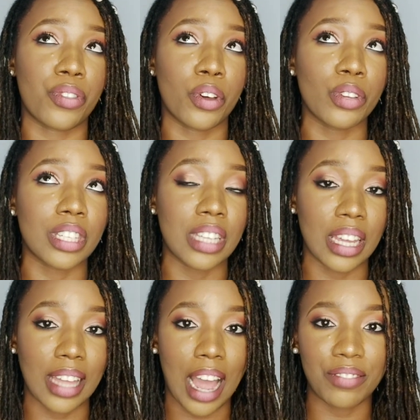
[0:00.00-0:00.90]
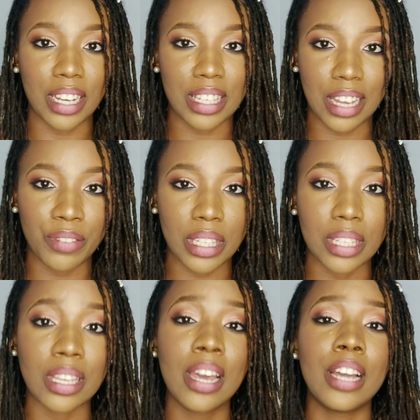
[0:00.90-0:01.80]
Thursday they have their
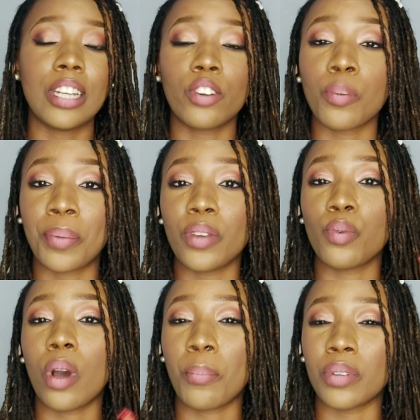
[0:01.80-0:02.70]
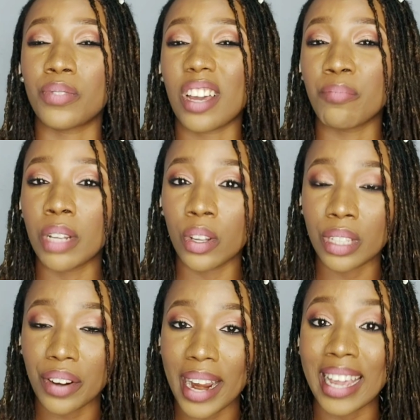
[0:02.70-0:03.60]
services. They're going to pay you 1.5 million
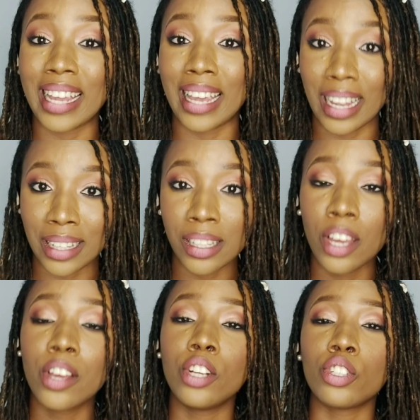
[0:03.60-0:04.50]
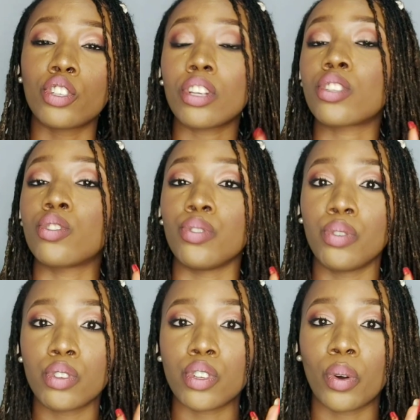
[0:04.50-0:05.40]
naira again, just to
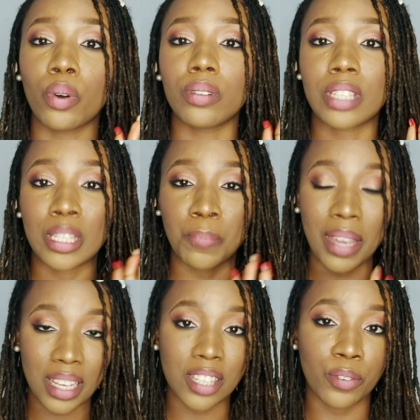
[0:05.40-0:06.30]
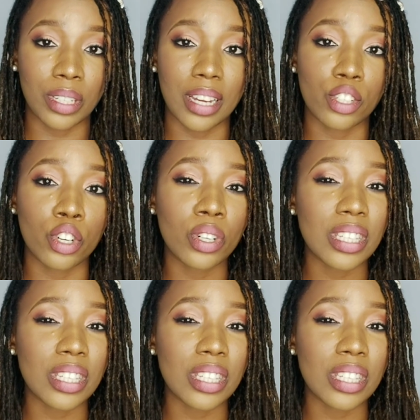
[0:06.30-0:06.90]
use your space for their church